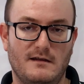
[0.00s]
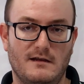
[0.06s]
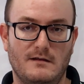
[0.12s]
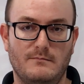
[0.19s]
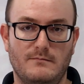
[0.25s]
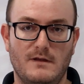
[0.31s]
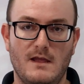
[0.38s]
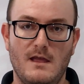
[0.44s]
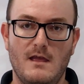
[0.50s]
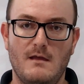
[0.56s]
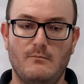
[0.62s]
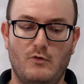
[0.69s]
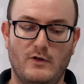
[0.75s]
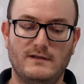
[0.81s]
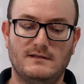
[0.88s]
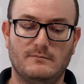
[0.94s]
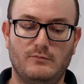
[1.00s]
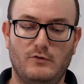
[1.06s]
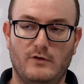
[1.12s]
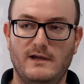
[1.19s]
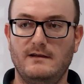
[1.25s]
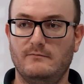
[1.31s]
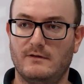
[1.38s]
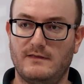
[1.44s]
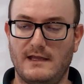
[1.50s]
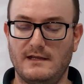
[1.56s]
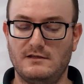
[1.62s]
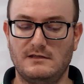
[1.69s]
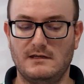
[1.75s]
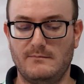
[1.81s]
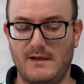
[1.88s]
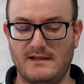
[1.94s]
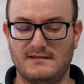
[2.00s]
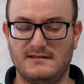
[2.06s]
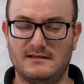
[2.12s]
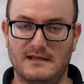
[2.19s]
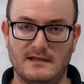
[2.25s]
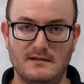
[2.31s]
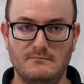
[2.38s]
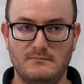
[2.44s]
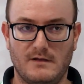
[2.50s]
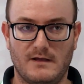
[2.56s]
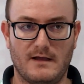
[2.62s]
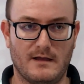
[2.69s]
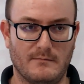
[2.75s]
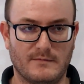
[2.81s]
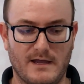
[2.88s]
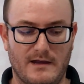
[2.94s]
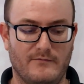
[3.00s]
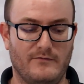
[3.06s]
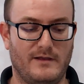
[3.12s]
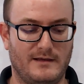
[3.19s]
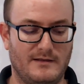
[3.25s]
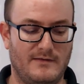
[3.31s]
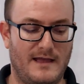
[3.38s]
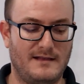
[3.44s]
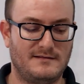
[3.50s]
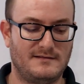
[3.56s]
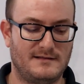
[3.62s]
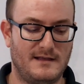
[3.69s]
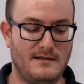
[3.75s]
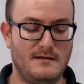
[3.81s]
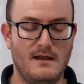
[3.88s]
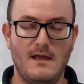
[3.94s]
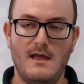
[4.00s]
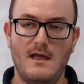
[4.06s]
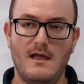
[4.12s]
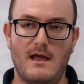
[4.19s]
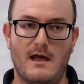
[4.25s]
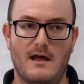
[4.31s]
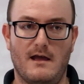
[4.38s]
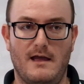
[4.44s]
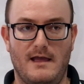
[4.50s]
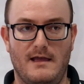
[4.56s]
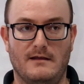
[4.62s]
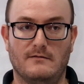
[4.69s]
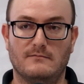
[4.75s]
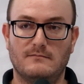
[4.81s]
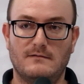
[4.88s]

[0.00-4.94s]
on point to point with HD-based T, kind of like in that set. And